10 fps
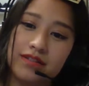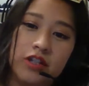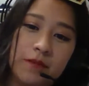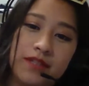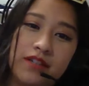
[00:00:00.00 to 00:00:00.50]

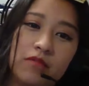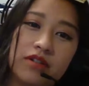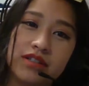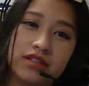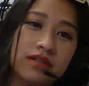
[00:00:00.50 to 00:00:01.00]
Gypsy
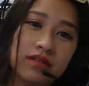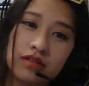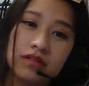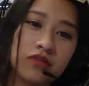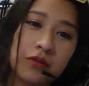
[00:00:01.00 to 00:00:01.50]
was
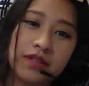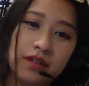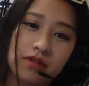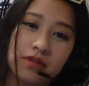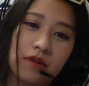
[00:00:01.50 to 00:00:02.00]

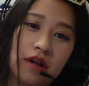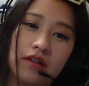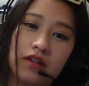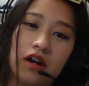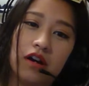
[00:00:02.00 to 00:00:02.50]
probably
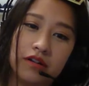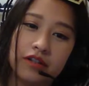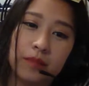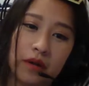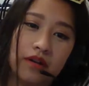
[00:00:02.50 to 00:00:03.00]
the
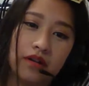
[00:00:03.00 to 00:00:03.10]
hardest part